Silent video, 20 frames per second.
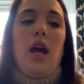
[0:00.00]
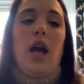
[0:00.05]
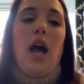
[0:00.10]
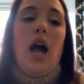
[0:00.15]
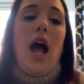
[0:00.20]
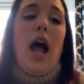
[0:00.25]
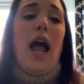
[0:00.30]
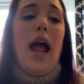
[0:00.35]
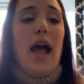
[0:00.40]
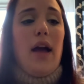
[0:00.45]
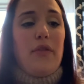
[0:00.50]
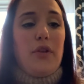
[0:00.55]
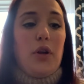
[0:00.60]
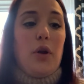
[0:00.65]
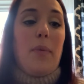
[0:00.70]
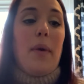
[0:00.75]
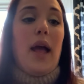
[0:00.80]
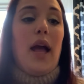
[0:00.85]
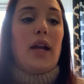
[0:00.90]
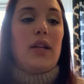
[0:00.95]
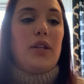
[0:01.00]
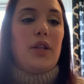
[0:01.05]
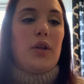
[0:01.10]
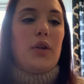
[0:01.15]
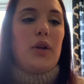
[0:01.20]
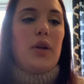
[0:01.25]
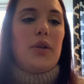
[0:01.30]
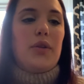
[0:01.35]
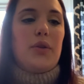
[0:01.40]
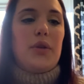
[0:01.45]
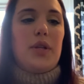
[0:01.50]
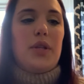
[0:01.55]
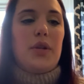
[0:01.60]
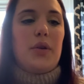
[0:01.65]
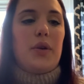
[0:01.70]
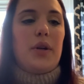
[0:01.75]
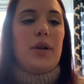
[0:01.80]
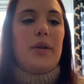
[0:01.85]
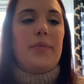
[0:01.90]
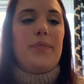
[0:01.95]
I have to go back to the grocery
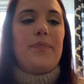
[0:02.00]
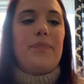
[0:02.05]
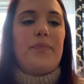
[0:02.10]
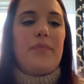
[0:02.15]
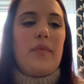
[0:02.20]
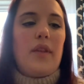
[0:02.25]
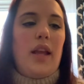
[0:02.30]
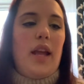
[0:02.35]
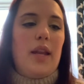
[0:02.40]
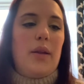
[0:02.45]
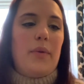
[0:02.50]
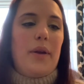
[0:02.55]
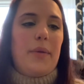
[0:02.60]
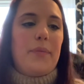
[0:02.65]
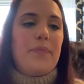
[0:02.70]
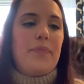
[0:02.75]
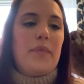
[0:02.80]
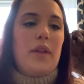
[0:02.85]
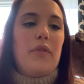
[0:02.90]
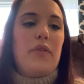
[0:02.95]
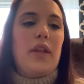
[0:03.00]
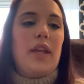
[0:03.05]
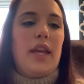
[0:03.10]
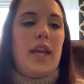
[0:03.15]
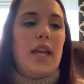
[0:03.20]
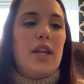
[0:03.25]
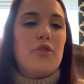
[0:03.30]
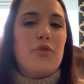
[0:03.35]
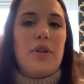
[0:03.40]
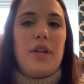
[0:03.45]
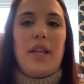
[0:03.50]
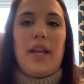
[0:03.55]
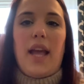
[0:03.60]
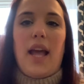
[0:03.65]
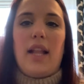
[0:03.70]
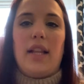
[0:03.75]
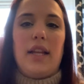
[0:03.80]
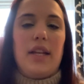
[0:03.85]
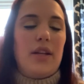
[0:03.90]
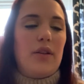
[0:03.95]
store. Anyway, I feel like Andrea the
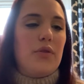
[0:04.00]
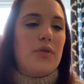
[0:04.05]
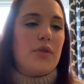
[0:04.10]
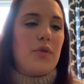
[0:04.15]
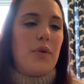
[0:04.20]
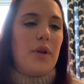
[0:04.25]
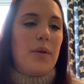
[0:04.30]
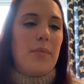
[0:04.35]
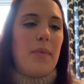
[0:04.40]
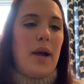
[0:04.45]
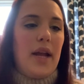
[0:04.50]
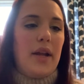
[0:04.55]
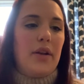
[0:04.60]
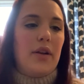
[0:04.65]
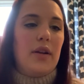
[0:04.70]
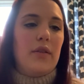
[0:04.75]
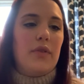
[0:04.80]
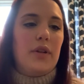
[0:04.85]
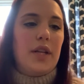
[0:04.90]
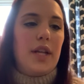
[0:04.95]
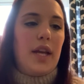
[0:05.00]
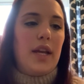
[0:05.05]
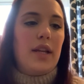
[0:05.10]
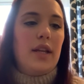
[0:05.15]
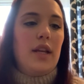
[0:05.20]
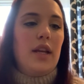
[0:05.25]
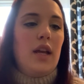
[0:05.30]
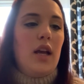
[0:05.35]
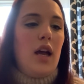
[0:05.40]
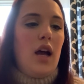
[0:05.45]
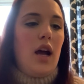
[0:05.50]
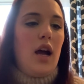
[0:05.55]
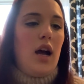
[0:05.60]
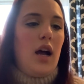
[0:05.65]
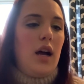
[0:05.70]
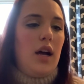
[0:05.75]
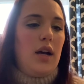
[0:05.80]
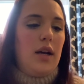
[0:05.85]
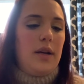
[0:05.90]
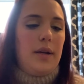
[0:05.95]
cat lady who's going to Meijer every day.
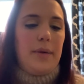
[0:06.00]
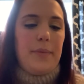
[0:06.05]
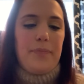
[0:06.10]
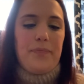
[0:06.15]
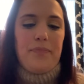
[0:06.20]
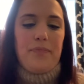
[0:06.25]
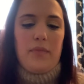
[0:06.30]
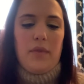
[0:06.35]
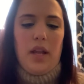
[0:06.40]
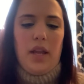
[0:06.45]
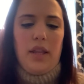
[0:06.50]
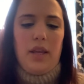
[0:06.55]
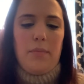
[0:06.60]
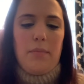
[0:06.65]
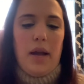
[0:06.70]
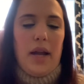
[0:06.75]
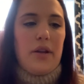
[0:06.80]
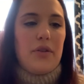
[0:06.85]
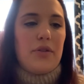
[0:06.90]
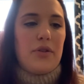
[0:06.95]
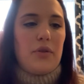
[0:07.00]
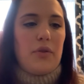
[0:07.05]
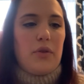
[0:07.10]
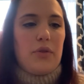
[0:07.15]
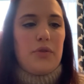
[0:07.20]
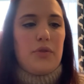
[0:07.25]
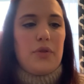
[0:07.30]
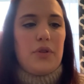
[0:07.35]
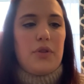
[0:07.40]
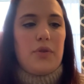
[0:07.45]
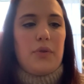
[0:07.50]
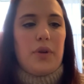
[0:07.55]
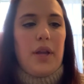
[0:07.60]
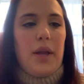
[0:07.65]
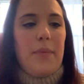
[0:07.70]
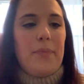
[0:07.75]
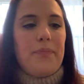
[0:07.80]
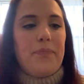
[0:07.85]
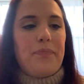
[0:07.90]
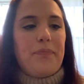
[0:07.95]
I think Meijer's a grocery store,
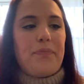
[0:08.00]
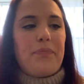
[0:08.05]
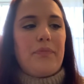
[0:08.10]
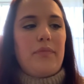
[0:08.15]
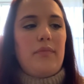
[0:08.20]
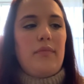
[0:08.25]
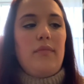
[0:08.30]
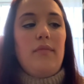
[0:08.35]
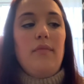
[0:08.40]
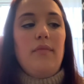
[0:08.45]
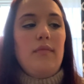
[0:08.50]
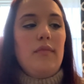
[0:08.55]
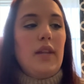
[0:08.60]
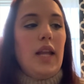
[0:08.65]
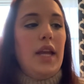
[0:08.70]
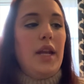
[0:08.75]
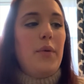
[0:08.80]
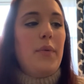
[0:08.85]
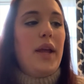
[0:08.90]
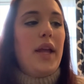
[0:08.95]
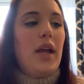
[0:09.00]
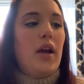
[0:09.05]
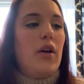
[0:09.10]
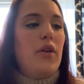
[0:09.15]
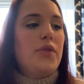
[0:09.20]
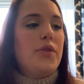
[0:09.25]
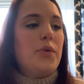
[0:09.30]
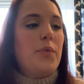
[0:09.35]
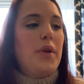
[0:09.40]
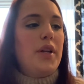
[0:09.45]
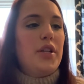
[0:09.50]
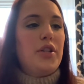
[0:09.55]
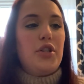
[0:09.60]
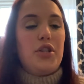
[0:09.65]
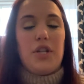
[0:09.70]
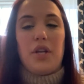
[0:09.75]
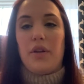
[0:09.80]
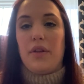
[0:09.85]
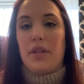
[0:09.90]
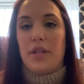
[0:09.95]
yeah. Anyway, I also wanted to
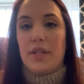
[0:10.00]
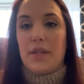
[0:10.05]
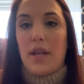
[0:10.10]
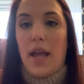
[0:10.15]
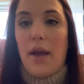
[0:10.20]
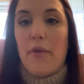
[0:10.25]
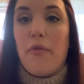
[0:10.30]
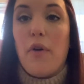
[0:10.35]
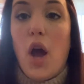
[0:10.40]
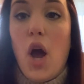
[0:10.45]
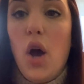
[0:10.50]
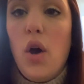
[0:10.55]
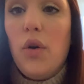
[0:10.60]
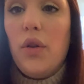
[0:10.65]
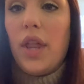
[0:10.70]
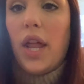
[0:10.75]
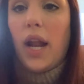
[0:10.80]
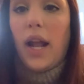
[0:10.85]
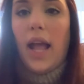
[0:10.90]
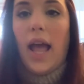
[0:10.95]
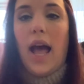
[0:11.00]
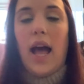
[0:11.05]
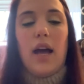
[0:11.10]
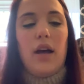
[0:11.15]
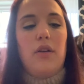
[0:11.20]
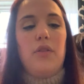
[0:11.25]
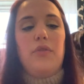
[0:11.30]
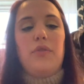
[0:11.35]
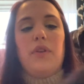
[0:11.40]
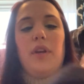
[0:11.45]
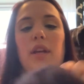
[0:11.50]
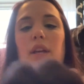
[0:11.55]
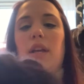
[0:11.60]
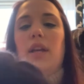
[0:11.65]
share this FO that I have.